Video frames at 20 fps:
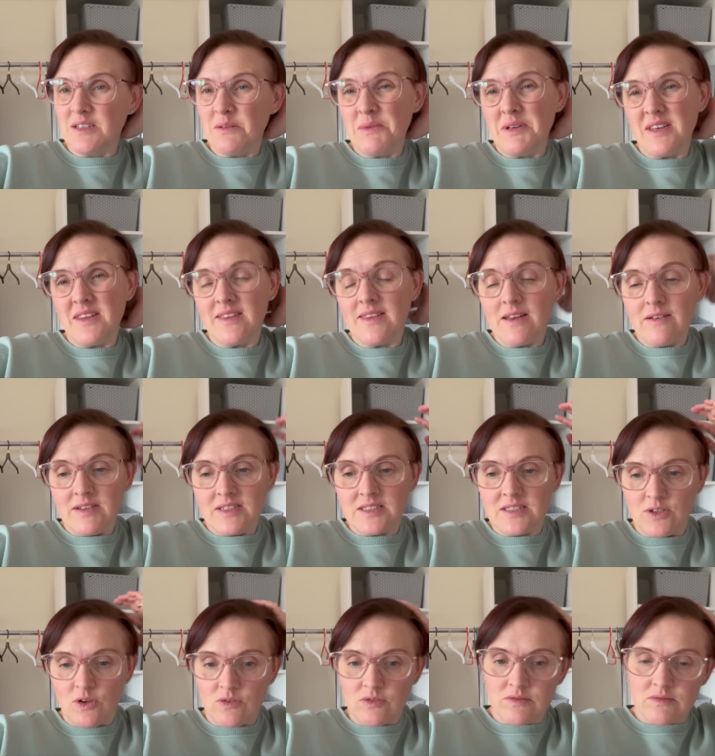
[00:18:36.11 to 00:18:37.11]
I mean, there is
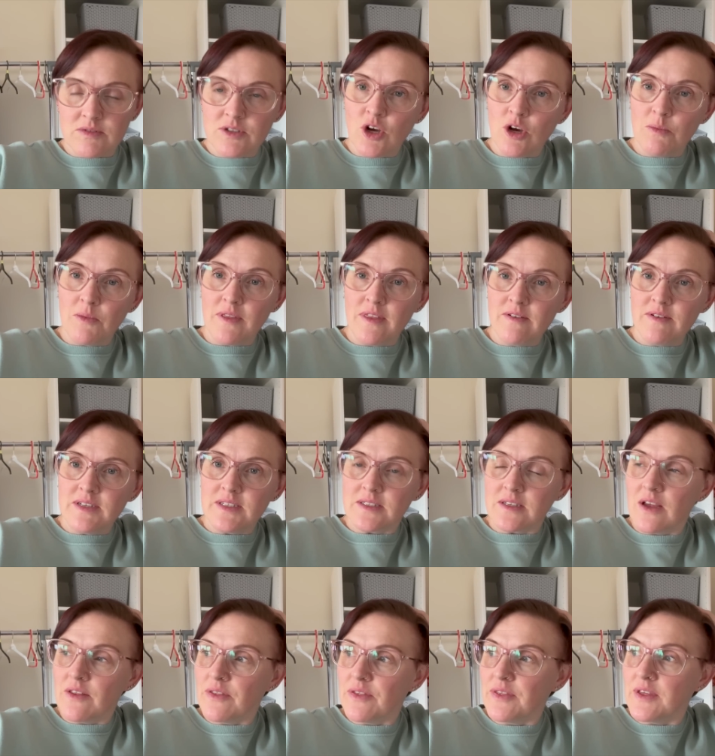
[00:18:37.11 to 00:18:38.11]
the odd time when there is
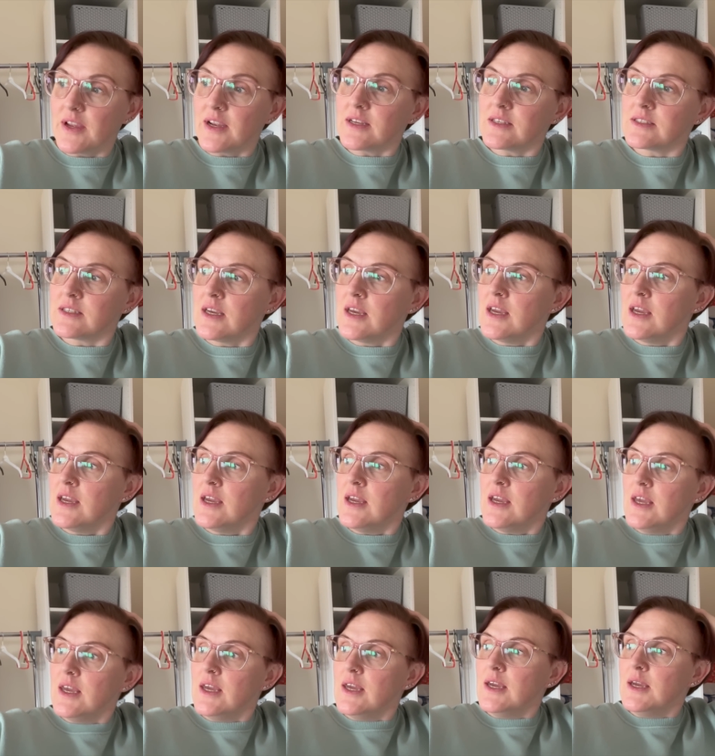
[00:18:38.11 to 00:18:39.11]
other things,
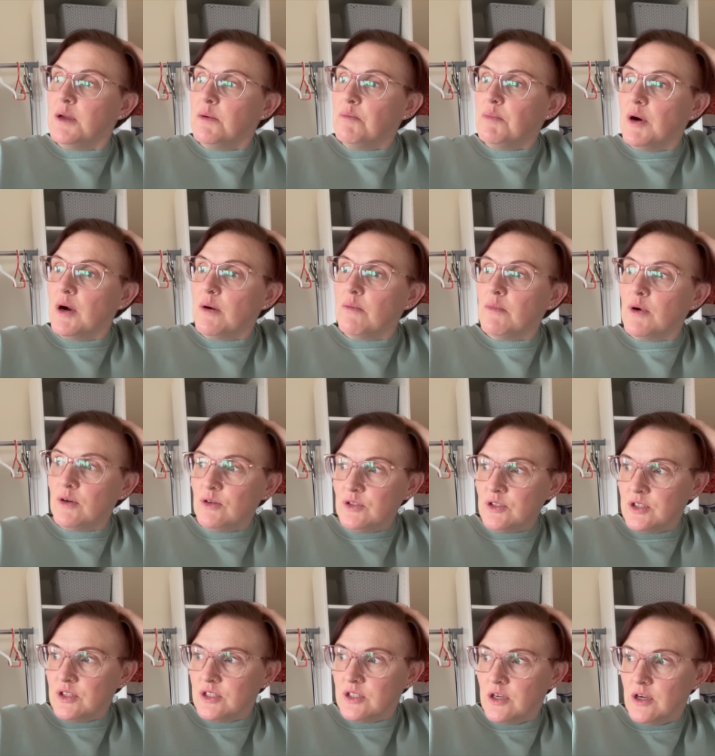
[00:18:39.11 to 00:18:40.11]
but most
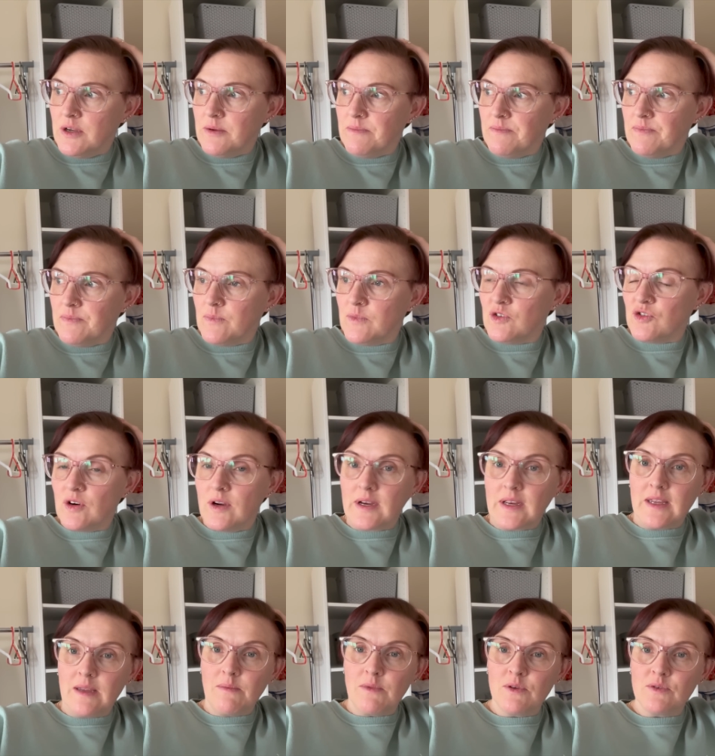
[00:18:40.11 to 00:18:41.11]
of the time we try and
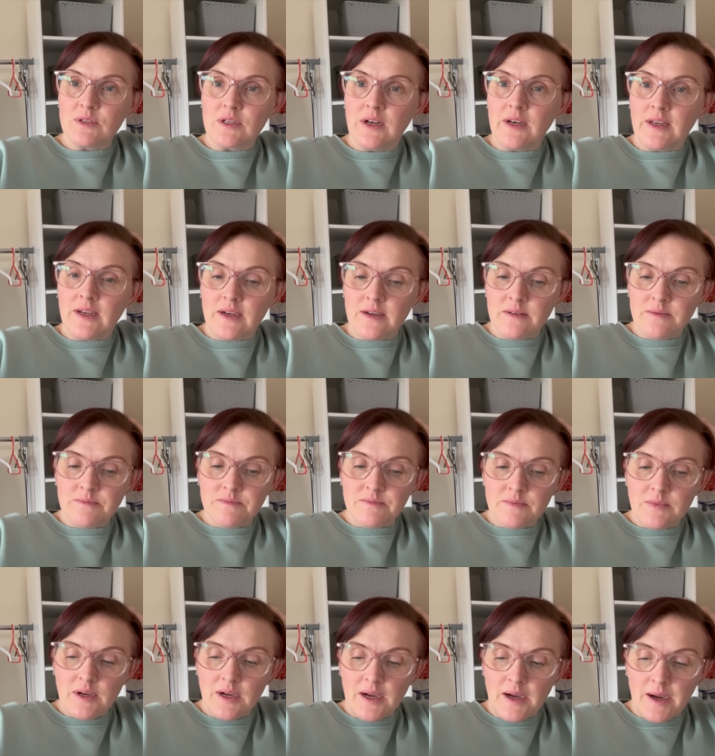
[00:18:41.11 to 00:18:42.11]
keep those clear
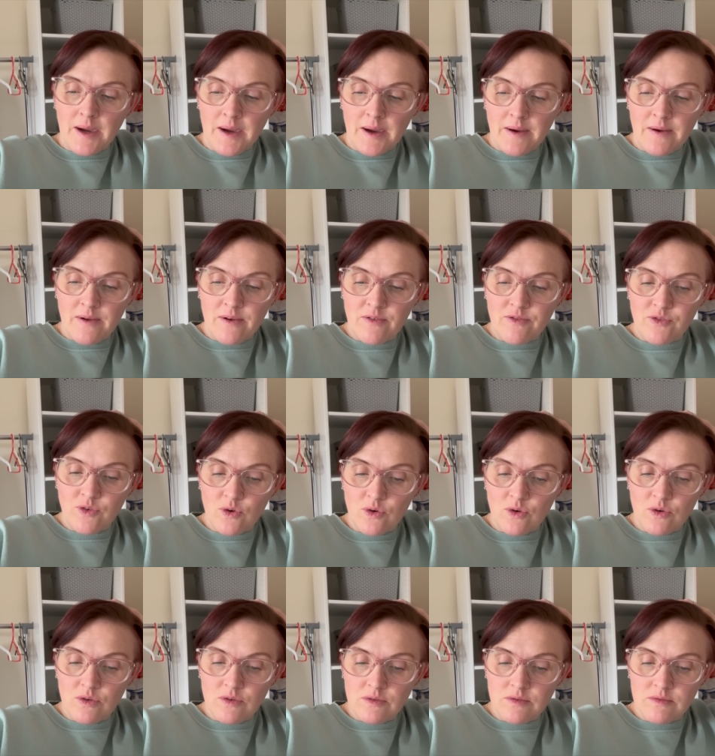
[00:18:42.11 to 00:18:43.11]
uh,
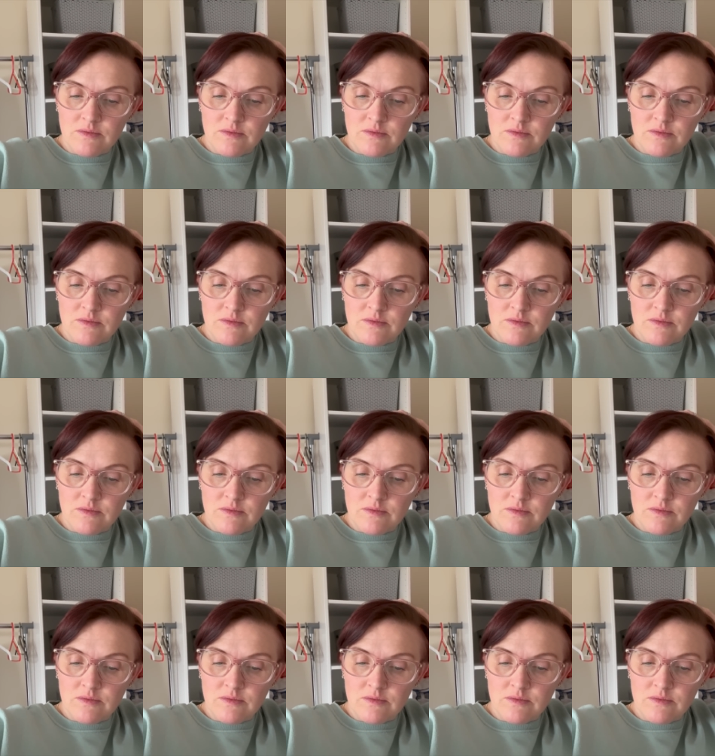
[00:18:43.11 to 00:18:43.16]
for